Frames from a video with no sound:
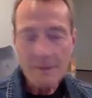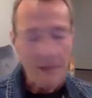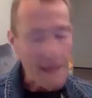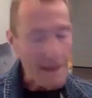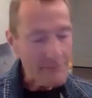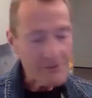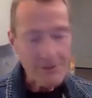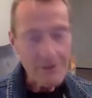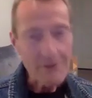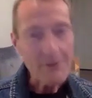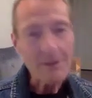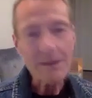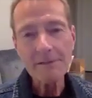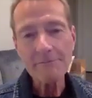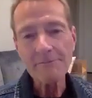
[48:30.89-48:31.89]

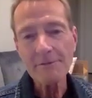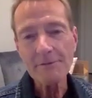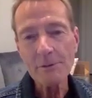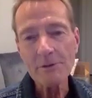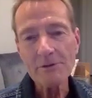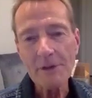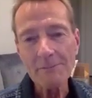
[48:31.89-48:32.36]
absolutely an influence.